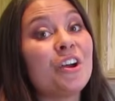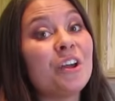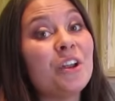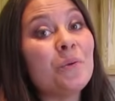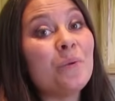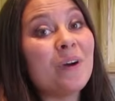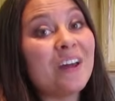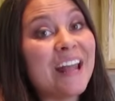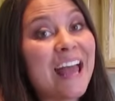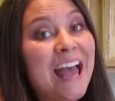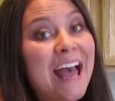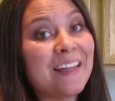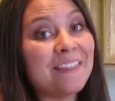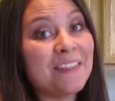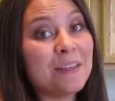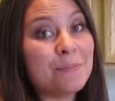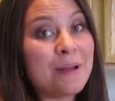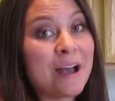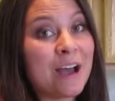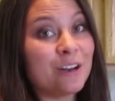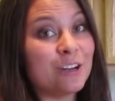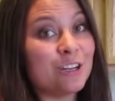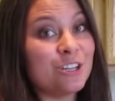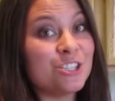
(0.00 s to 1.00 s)
going to want to add
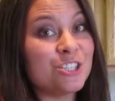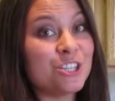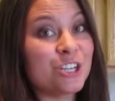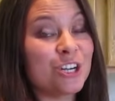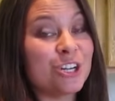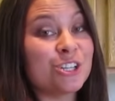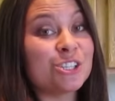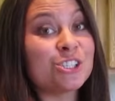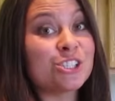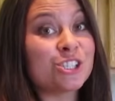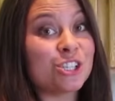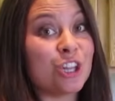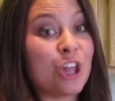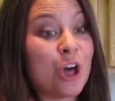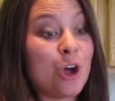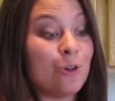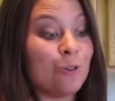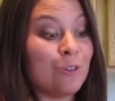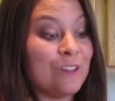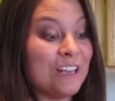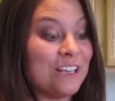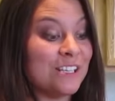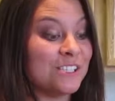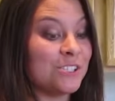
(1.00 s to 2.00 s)
the powdered sugar
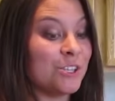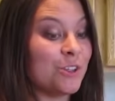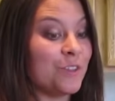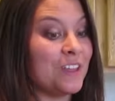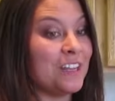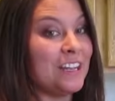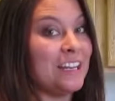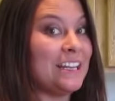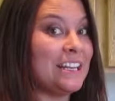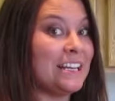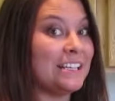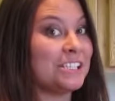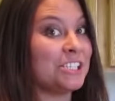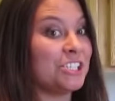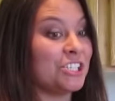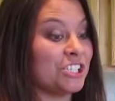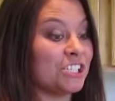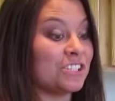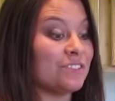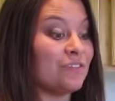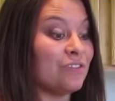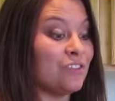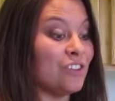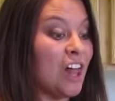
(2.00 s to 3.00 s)
slowly so that it doesn't
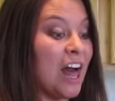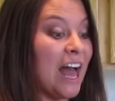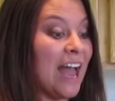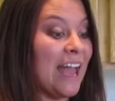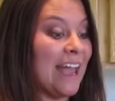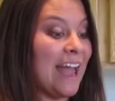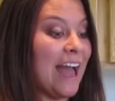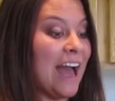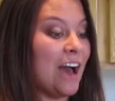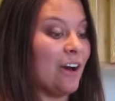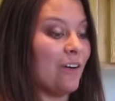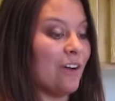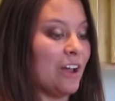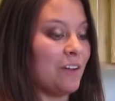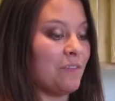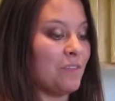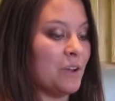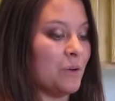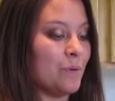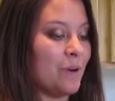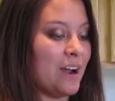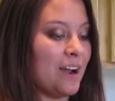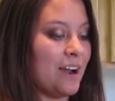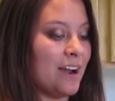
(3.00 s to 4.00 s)
just fly out
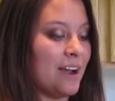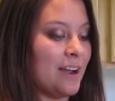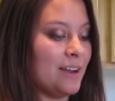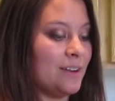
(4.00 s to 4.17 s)
everywhere.